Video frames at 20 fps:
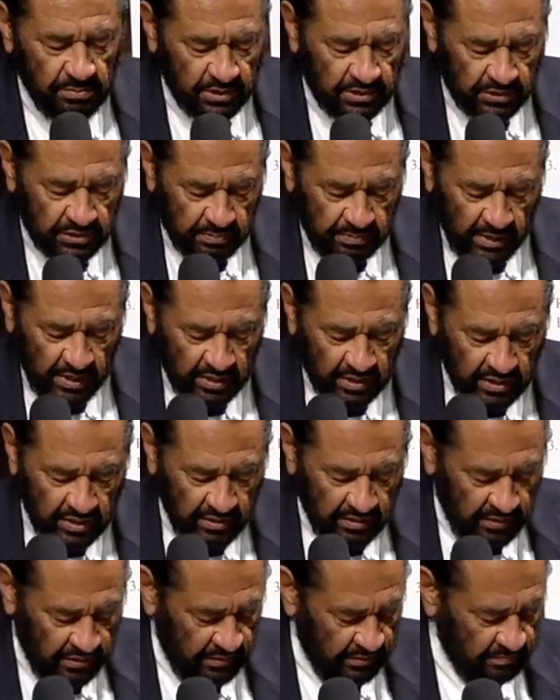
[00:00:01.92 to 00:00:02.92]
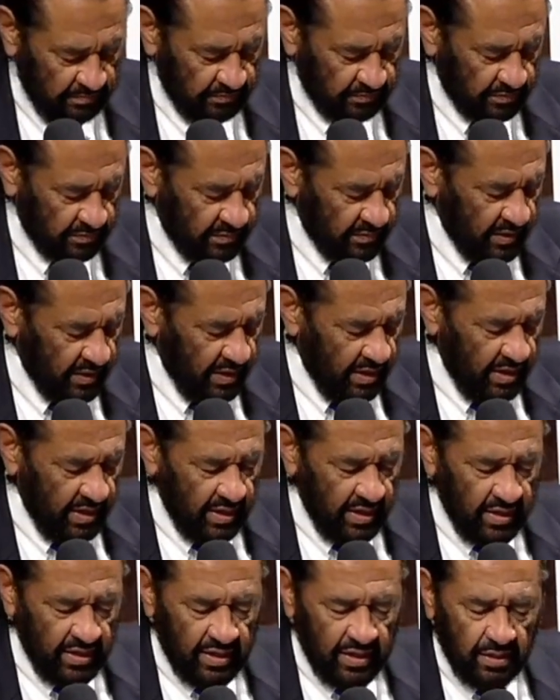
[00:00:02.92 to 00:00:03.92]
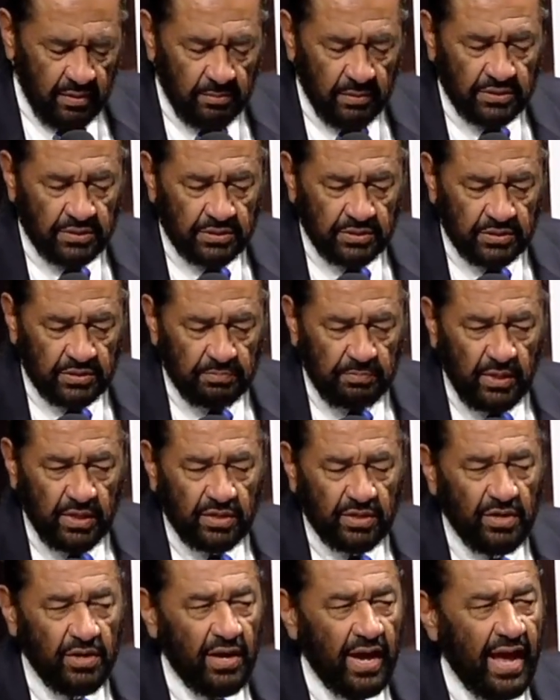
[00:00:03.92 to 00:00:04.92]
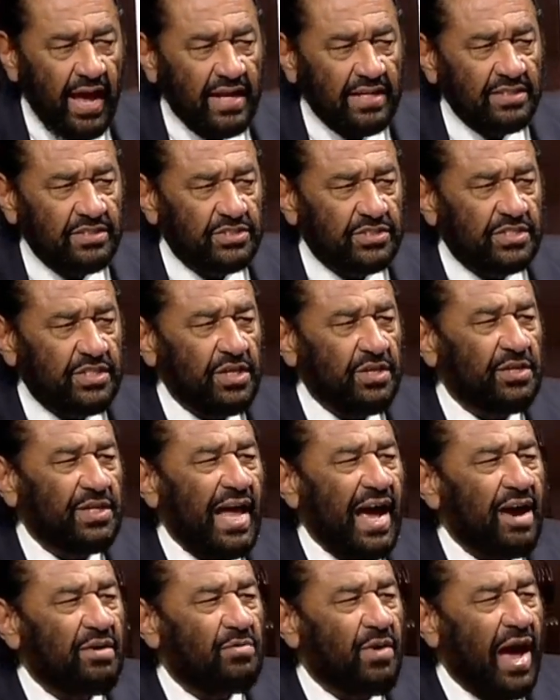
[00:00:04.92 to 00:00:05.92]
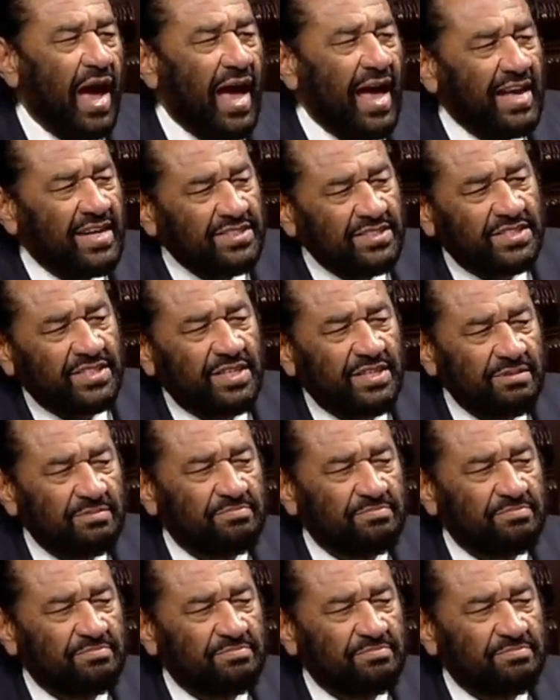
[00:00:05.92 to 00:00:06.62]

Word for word: Mr. Speaker. Mr. Speaker, and still I rise,